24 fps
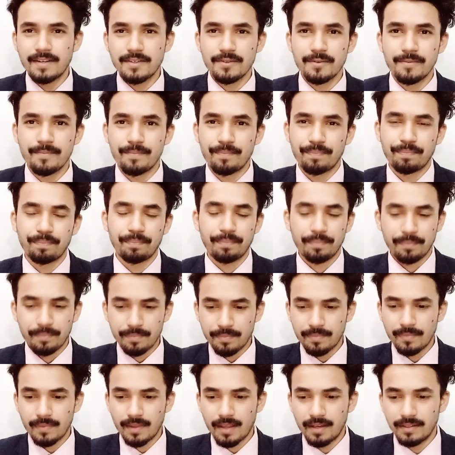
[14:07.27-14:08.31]
So
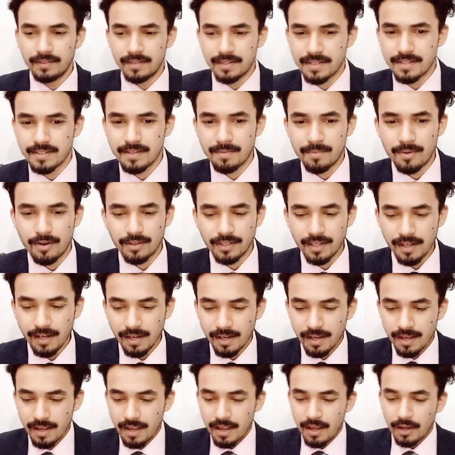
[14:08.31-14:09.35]
this is about the
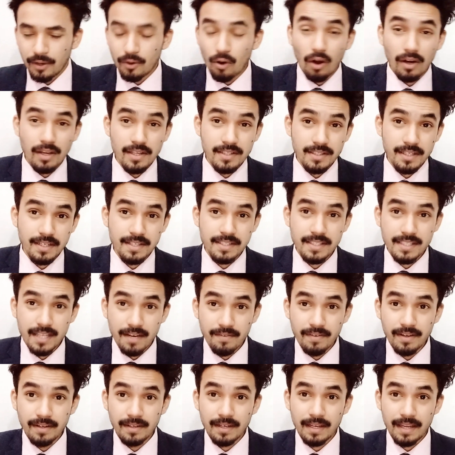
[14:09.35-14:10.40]
college thing.
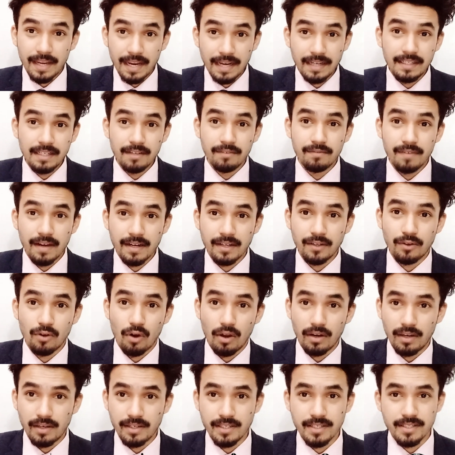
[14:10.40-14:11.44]
781
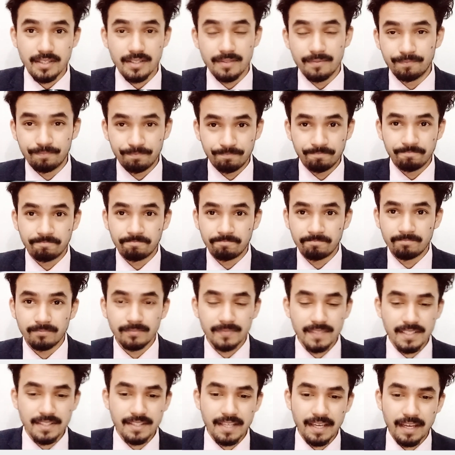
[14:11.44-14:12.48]
colleges.
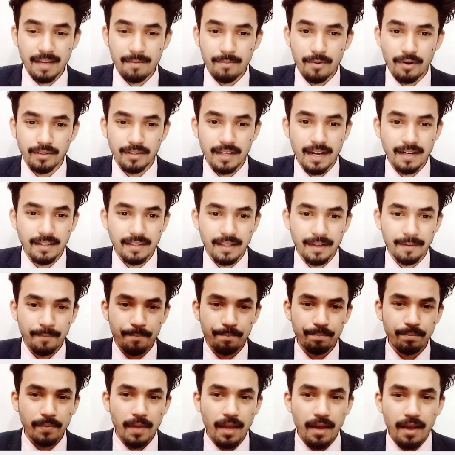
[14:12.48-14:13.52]
Just think about that thing.
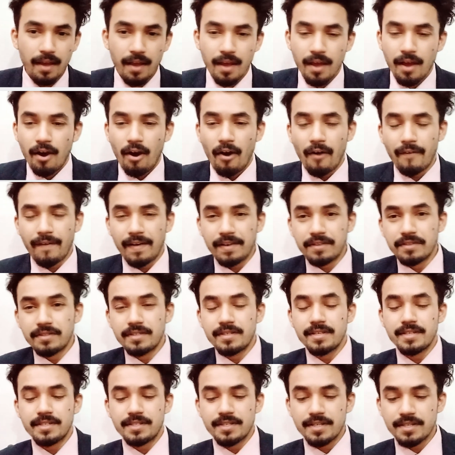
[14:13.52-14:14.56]
Alright, so this
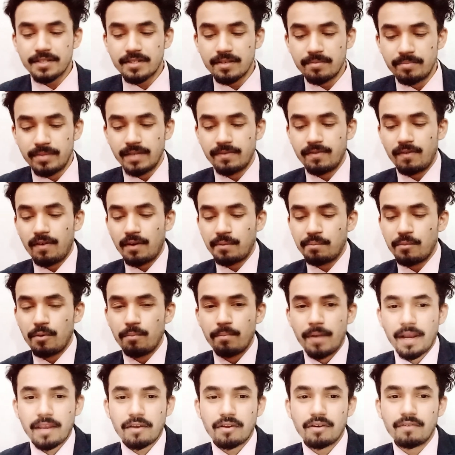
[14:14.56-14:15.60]
is just a brief about
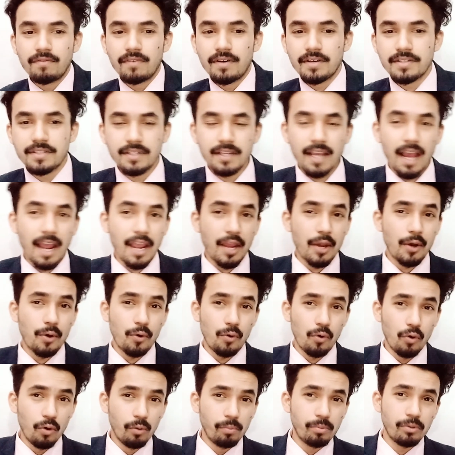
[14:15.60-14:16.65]
Mumbai University. I
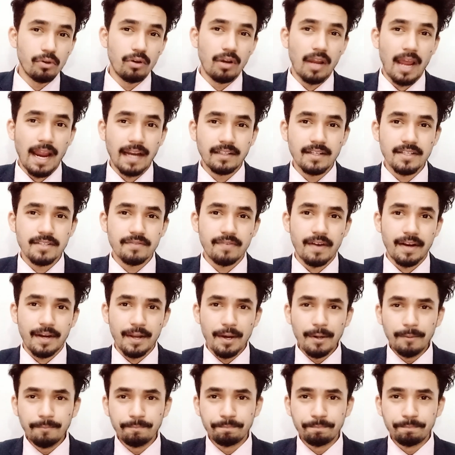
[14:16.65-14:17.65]
hope you liked this video.